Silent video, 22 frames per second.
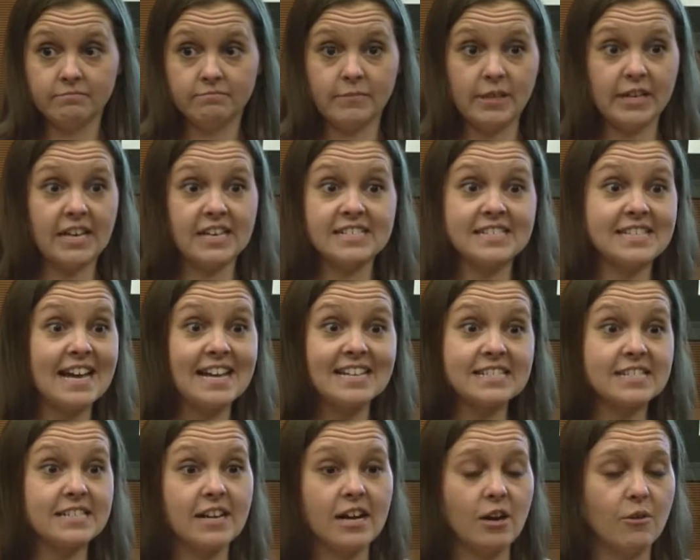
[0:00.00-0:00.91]
because
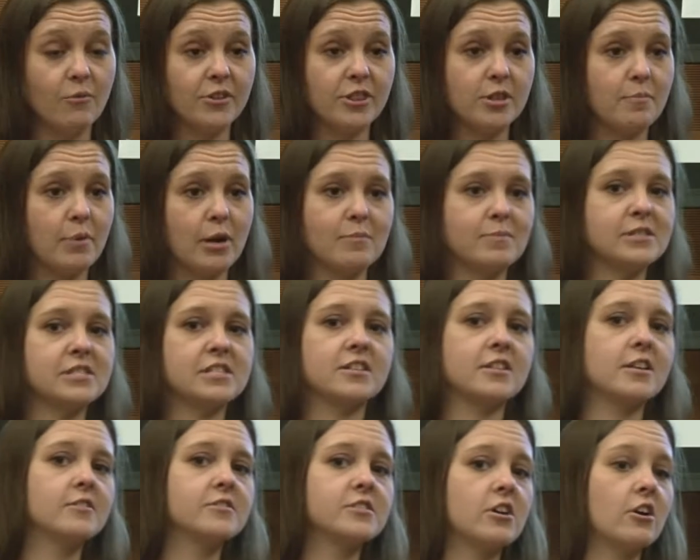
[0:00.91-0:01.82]
that's not what the purpose
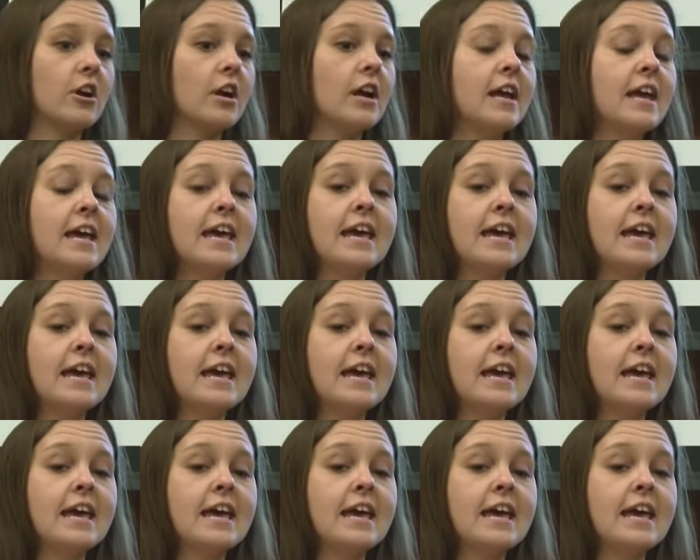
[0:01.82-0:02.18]
of those are.